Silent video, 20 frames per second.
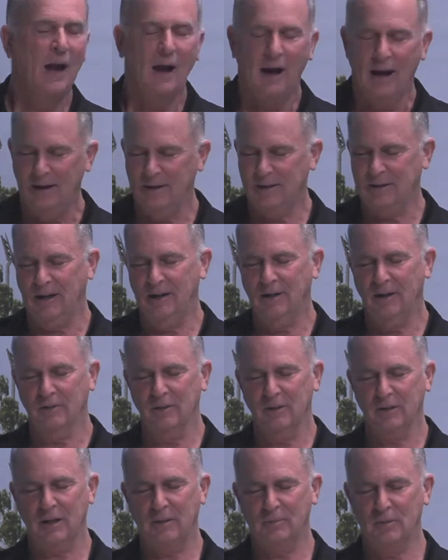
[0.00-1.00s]
Okay, I've
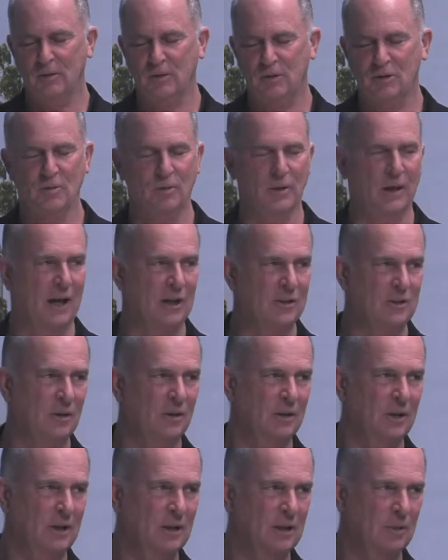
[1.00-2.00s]
got a couple of questions I want to ask you. I
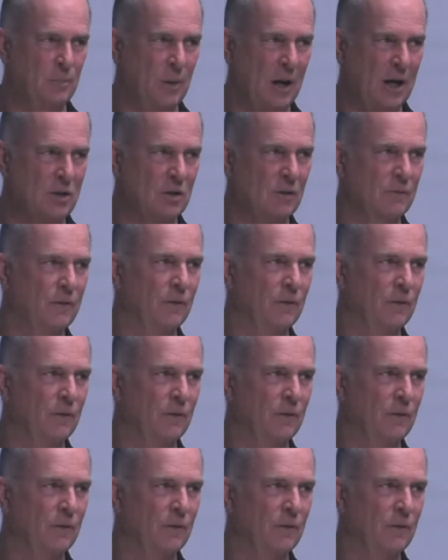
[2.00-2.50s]
know your passion